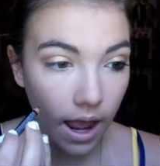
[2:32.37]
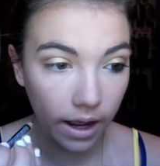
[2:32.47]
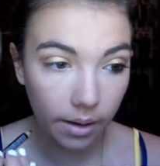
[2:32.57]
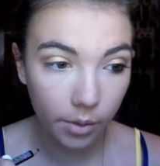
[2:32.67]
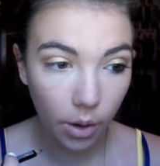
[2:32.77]

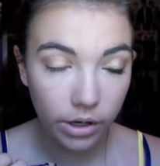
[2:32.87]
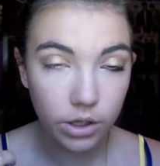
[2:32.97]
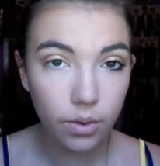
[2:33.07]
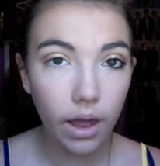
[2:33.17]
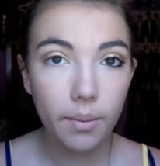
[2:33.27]
and I'm going
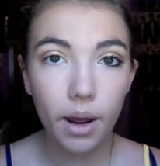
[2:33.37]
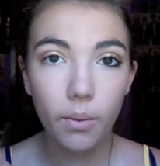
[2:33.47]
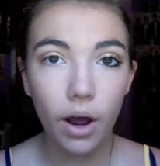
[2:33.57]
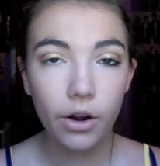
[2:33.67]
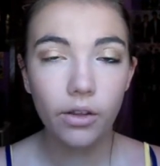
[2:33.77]
to line my
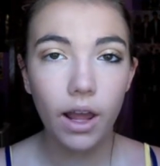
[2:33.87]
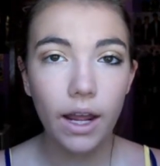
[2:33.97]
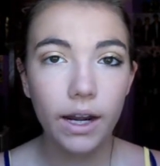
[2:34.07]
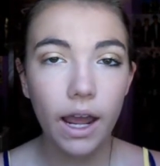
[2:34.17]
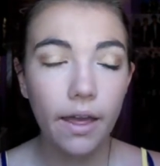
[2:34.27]
waterline,